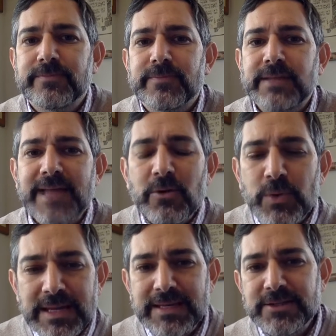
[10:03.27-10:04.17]
Now
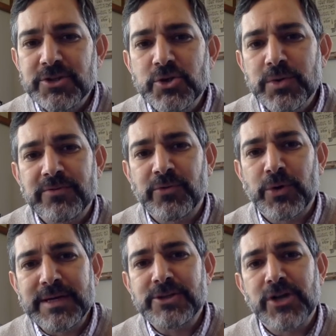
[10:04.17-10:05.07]
we need to do it for
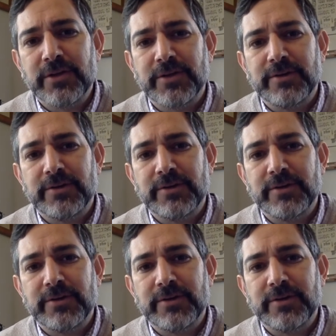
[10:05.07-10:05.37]
each other,